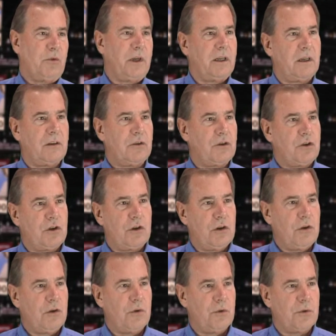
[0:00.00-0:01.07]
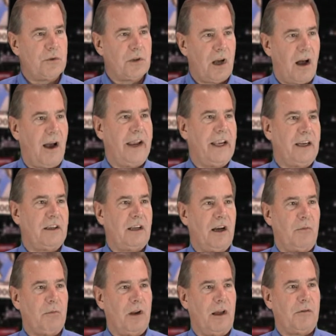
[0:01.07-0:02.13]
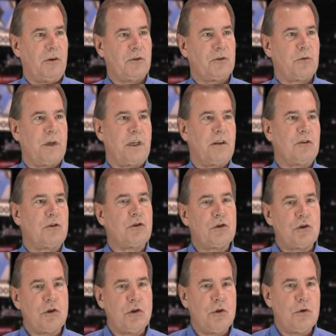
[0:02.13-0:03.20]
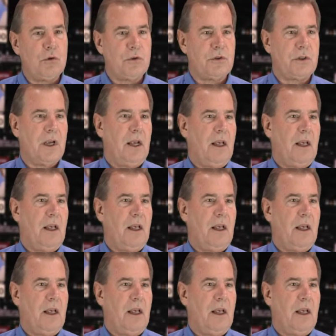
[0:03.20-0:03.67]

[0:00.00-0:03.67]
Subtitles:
we can choose high income levels, we can choose